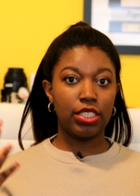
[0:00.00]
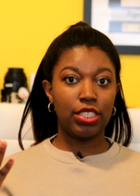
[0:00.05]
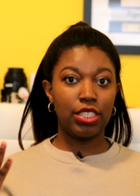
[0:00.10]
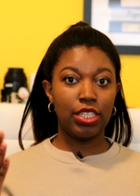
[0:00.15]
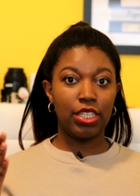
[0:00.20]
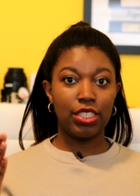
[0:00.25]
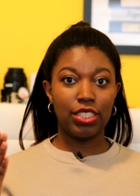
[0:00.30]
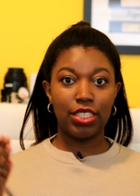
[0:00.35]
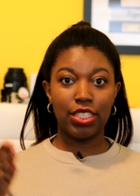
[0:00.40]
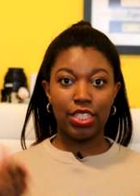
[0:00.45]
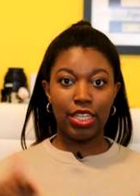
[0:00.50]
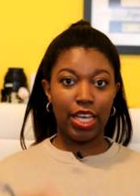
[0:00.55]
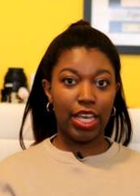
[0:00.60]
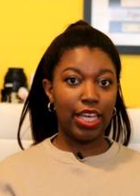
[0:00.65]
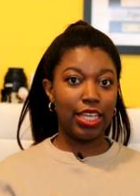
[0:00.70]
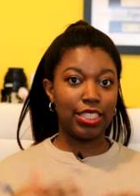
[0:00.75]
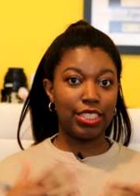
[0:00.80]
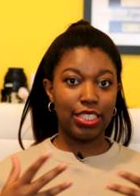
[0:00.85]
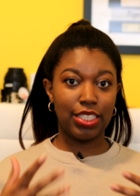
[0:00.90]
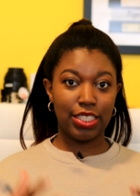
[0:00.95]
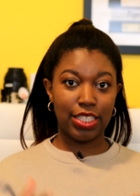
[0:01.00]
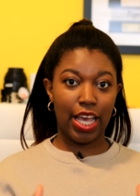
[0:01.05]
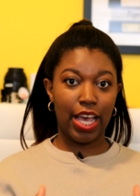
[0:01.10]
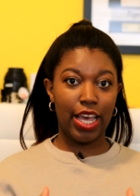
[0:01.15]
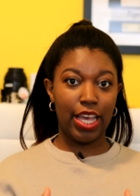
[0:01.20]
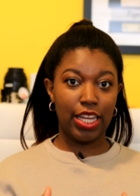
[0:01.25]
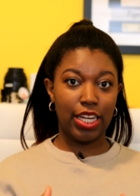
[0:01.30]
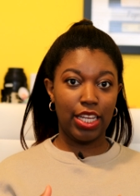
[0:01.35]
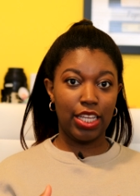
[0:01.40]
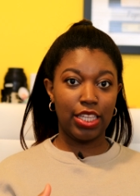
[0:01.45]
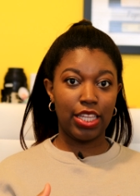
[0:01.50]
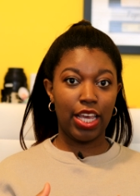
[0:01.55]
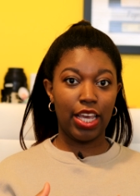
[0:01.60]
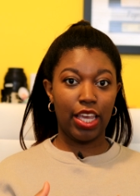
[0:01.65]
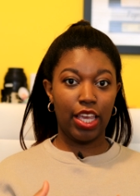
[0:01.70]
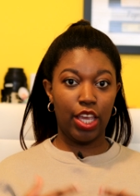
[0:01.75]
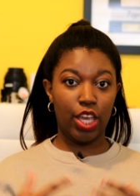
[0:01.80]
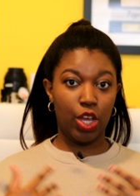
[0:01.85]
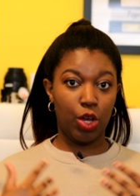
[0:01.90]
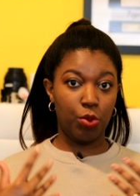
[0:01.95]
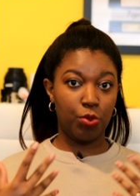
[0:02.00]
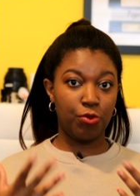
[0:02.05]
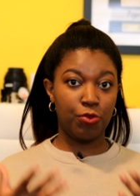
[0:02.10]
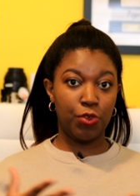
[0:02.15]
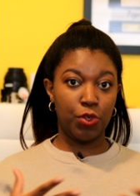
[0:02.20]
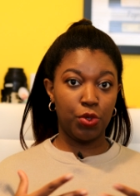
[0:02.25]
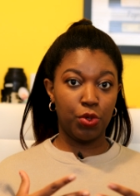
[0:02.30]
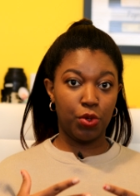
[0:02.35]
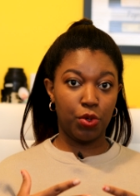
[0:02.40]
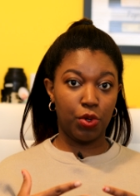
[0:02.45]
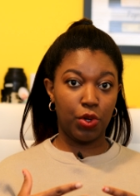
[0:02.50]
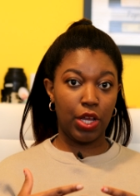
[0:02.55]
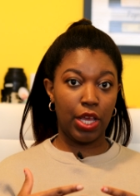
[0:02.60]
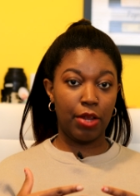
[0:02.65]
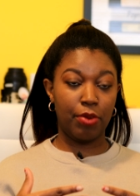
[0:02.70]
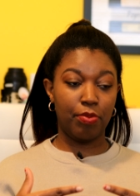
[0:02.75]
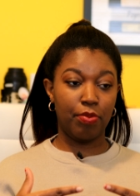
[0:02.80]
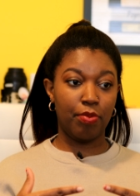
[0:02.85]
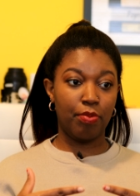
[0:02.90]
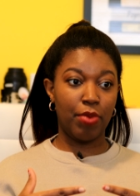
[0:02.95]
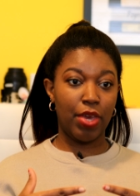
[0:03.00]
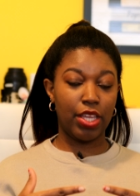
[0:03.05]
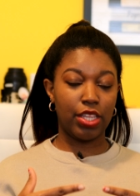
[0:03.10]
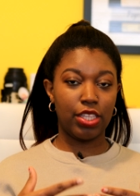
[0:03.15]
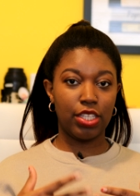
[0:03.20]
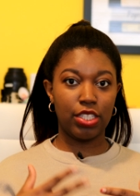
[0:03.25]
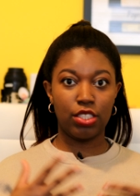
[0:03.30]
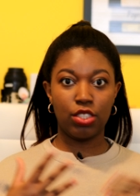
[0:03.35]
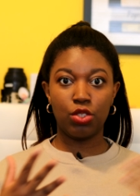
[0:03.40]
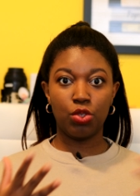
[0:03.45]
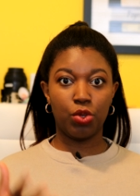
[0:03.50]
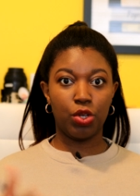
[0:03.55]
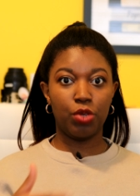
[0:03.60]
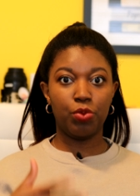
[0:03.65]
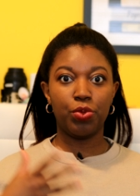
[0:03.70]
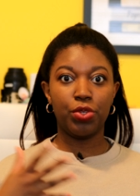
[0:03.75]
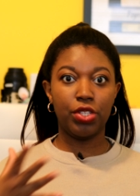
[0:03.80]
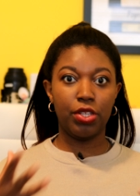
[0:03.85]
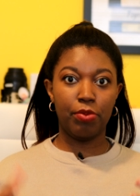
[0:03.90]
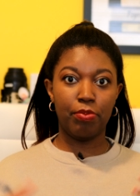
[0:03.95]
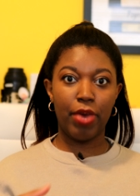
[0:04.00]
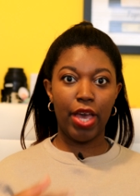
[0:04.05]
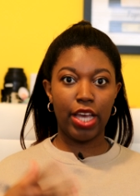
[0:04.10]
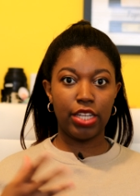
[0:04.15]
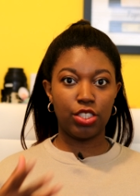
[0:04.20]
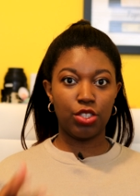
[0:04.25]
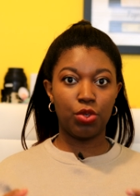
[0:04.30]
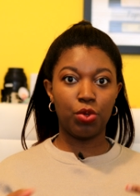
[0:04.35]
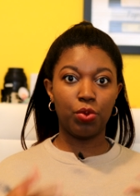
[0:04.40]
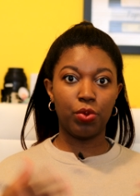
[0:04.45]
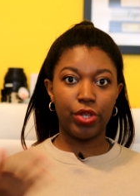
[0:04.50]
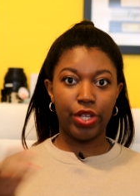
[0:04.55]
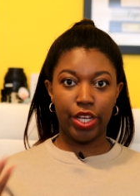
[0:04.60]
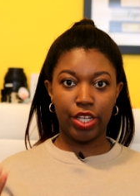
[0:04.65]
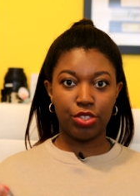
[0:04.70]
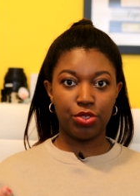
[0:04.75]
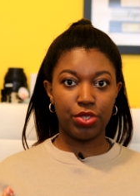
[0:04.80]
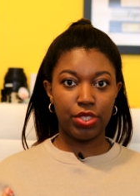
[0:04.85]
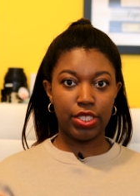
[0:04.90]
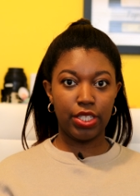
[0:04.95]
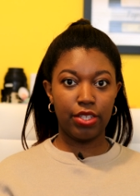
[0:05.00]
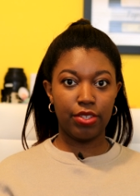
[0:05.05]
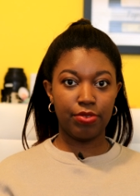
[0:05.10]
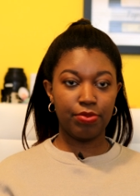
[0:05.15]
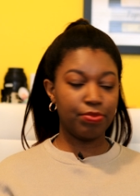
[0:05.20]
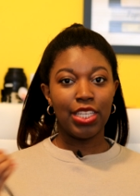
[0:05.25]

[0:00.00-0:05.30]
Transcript: in today's society that can help fuel and make this story really magical and interesting.